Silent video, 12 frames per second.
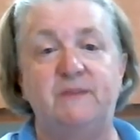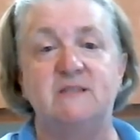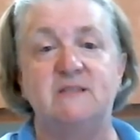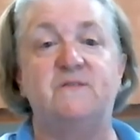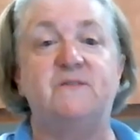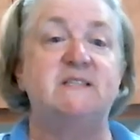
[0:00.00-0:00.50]

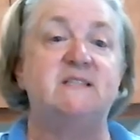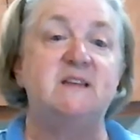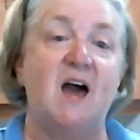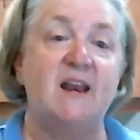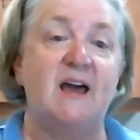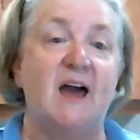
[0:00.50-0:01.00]
Because if it's
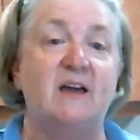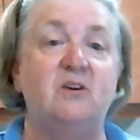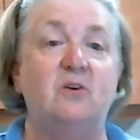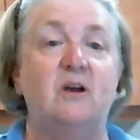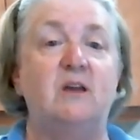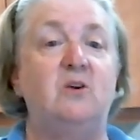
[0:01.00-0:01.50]
not
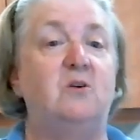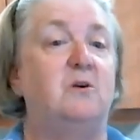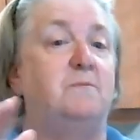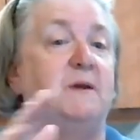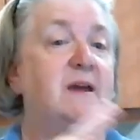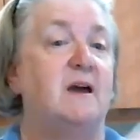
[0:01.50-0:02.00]
accurate, you
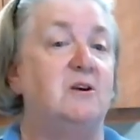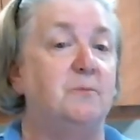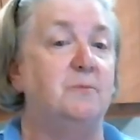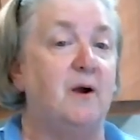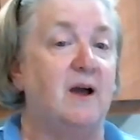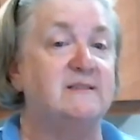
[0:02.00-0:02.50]
could be under
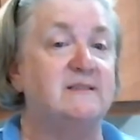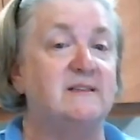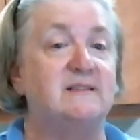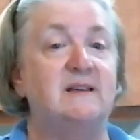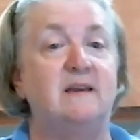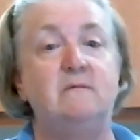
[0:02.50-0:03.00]

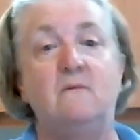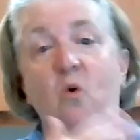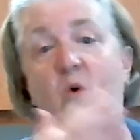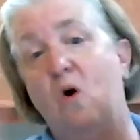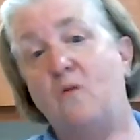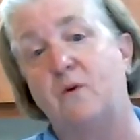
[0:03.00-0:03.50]
processing
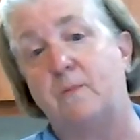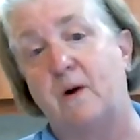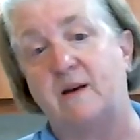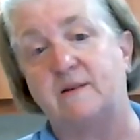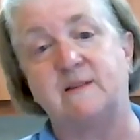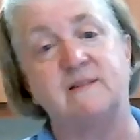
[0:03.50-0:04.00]
or over
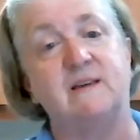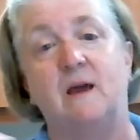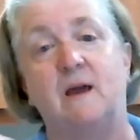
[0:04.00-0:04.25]
processing.